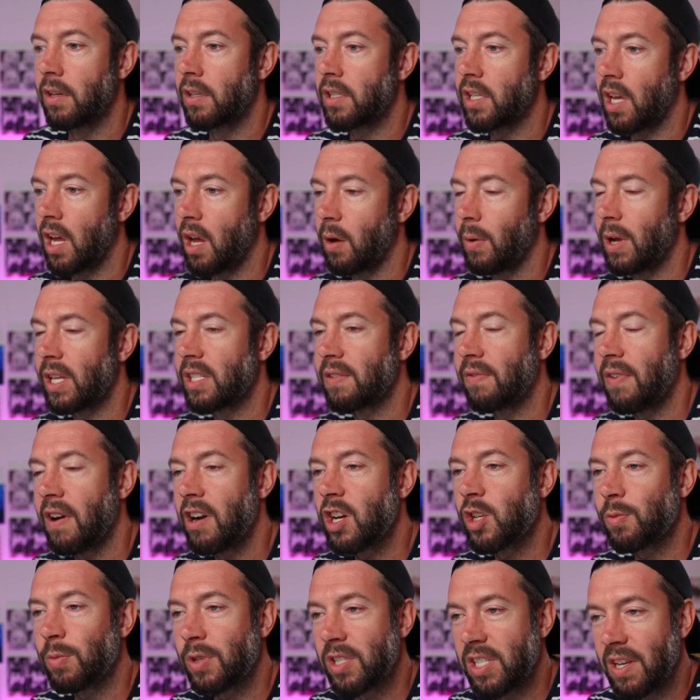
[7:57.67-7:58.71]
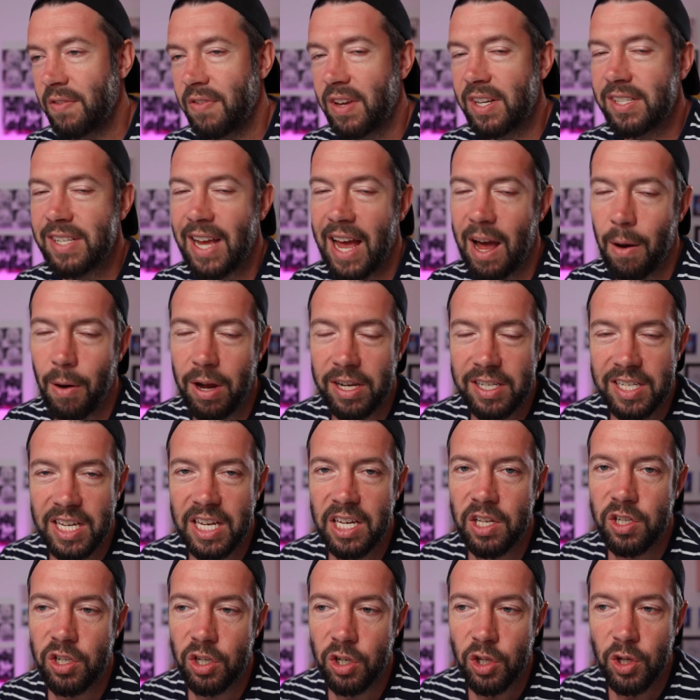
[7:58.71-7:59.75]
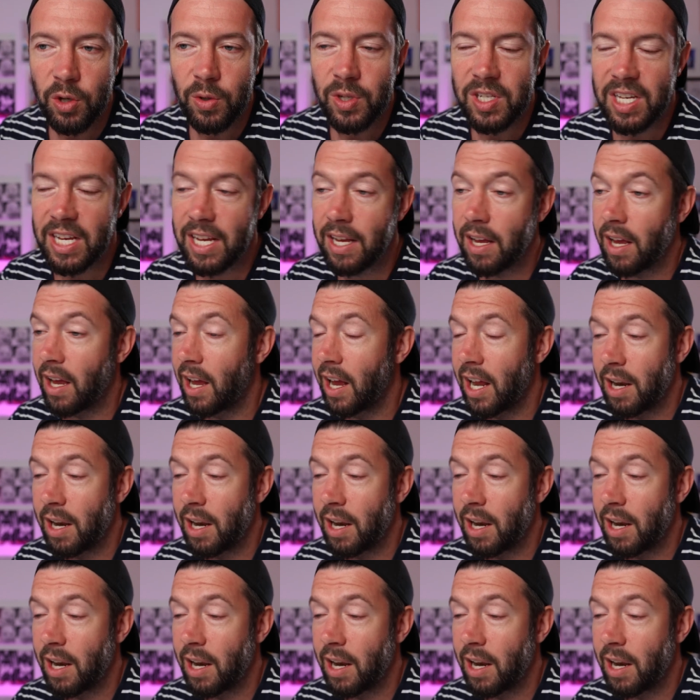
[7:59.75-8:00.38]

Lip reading: So it's very specific to how I teach and use it.